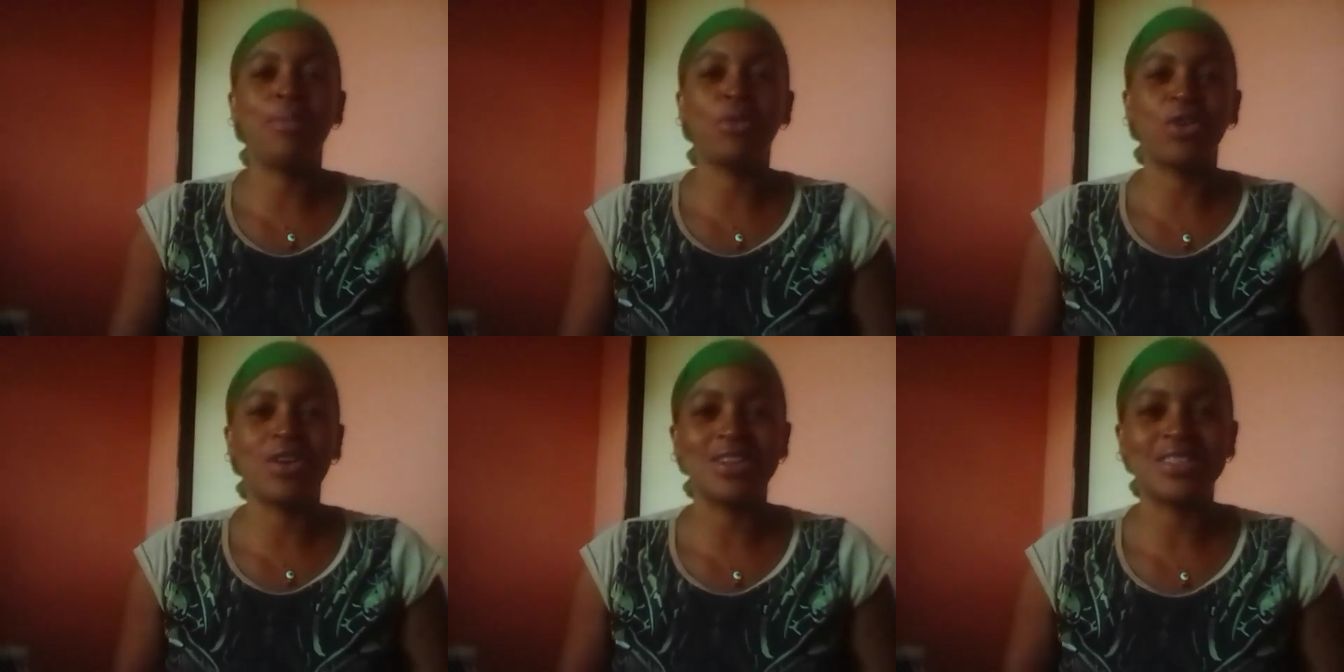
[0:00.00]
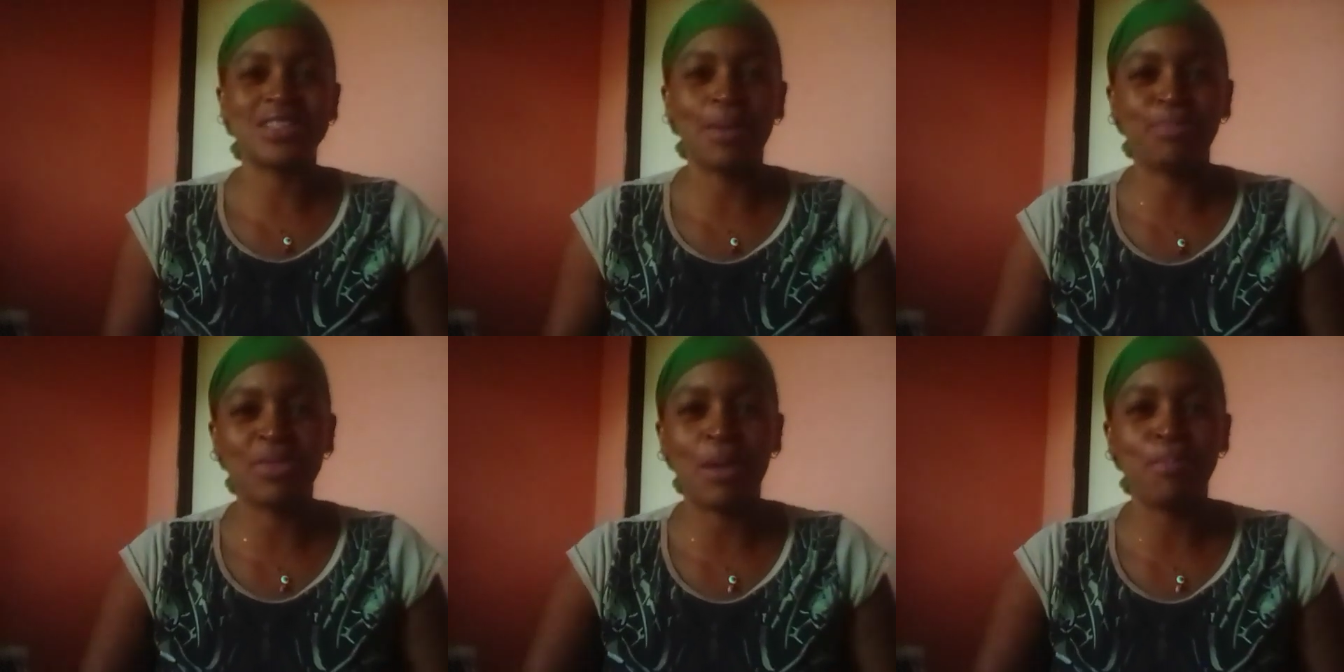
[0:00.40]
I'm gonna
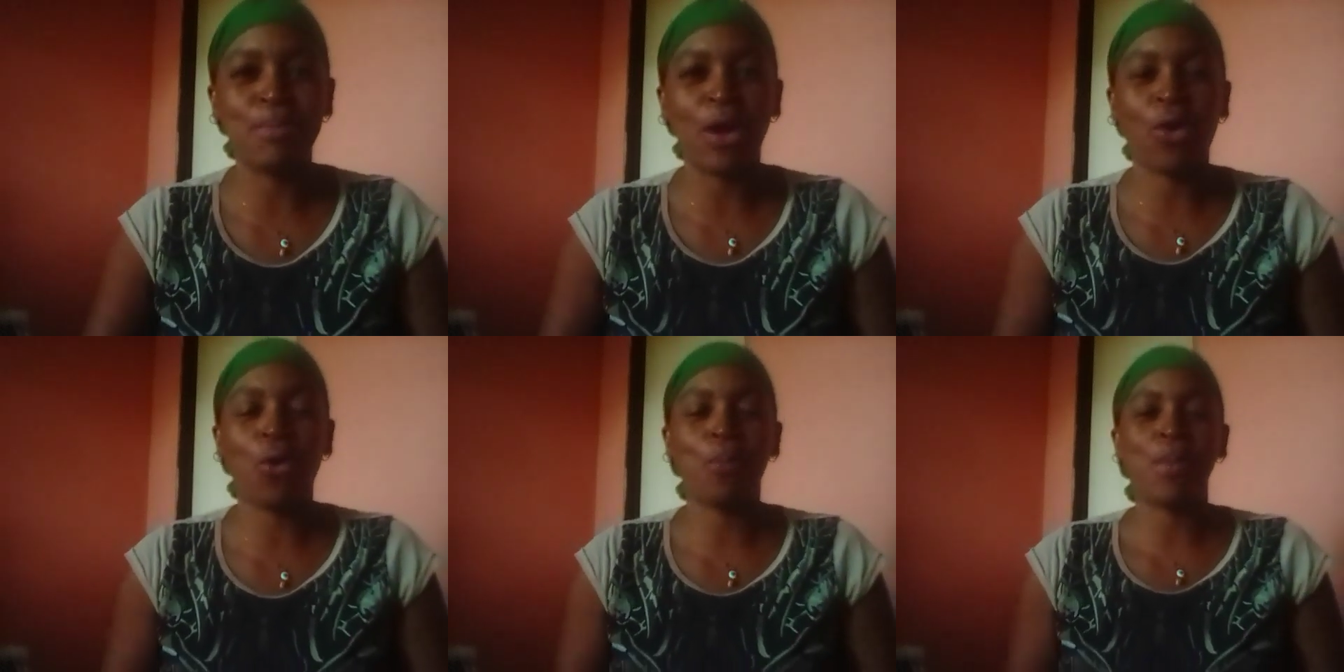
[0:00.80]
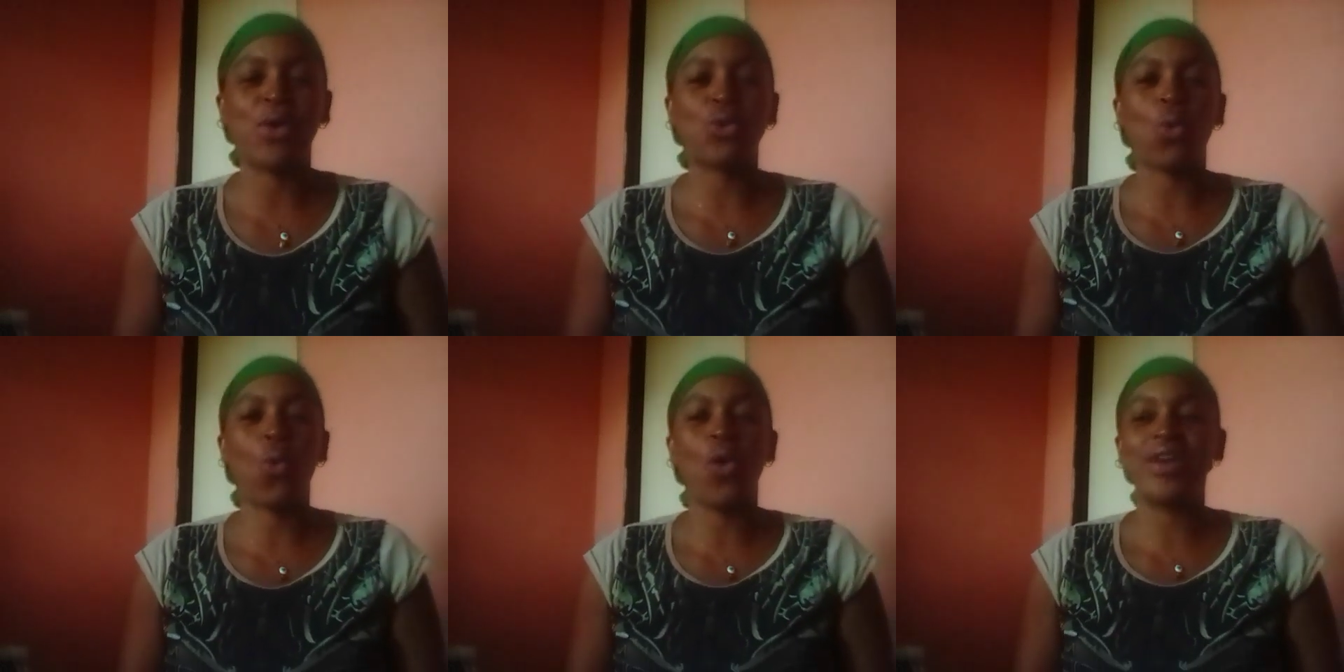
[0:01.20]
step them back on
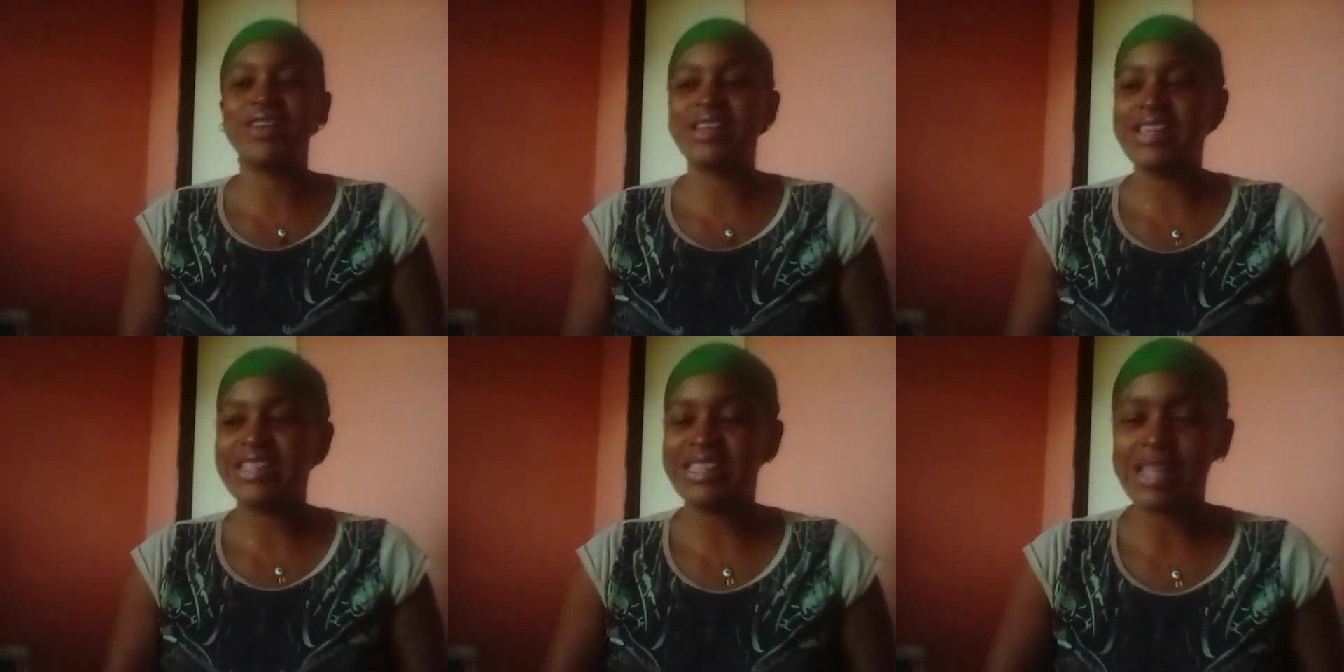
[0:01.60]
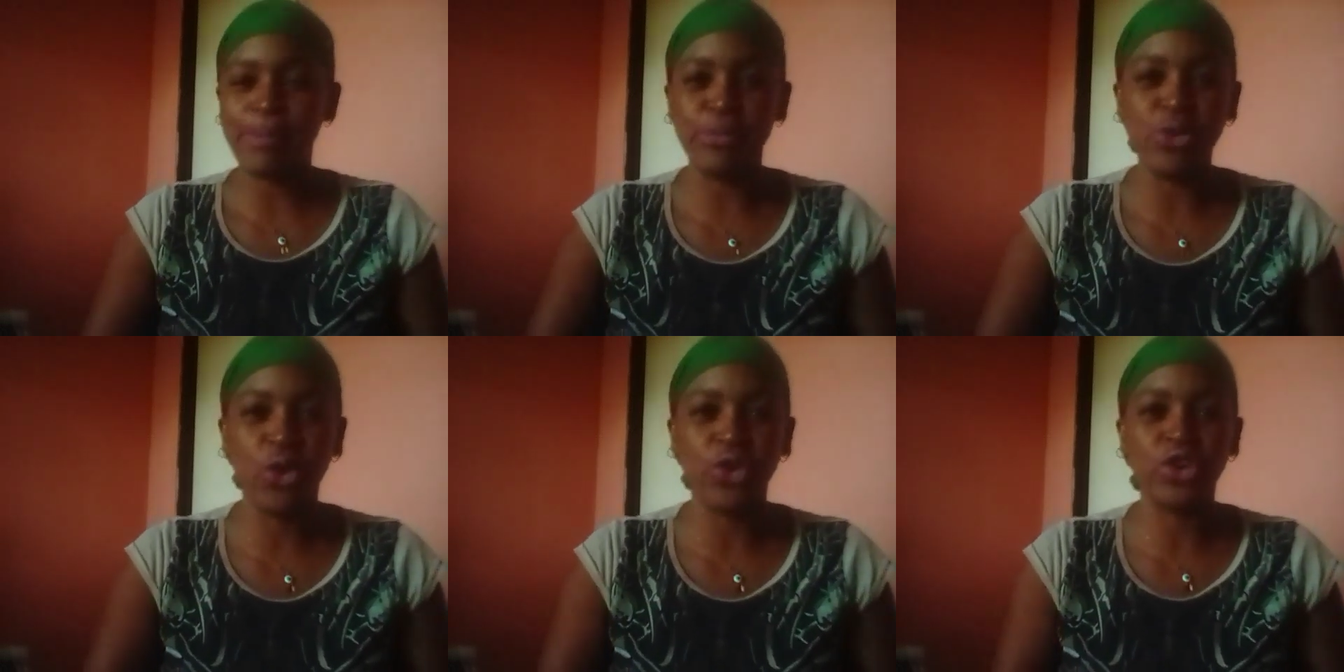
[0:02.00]
my toe, and they
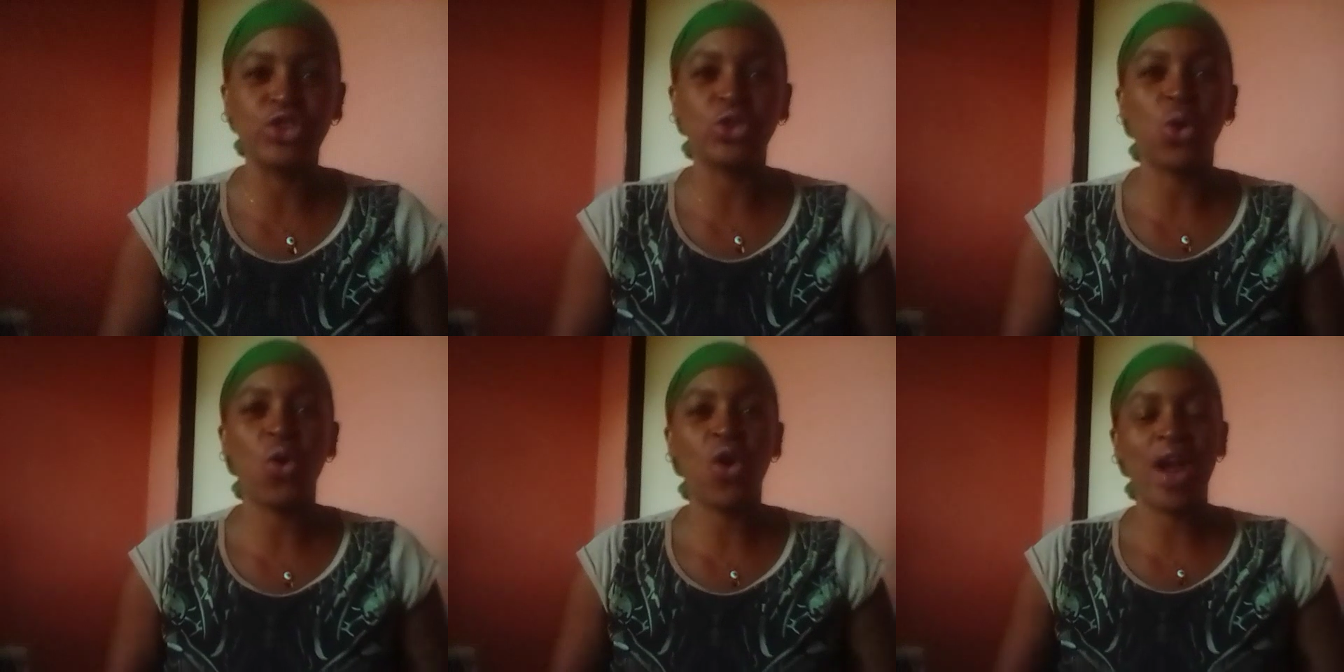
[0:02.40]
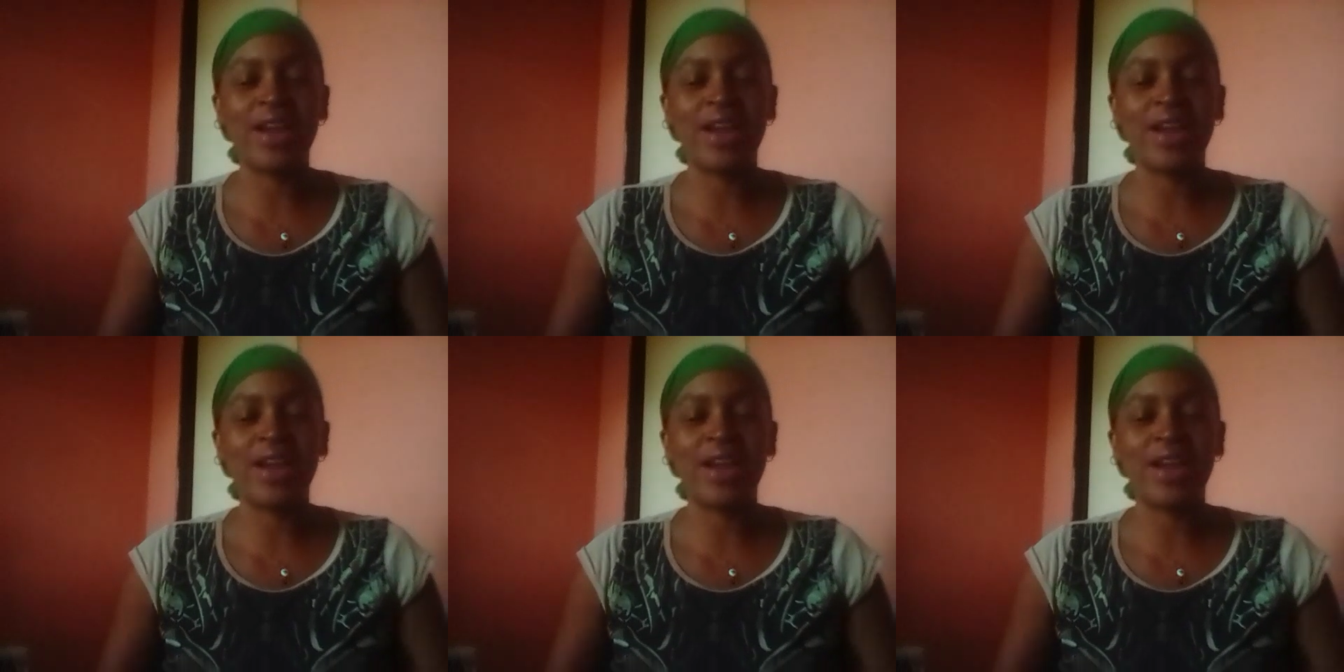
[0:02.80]
step you on the toe,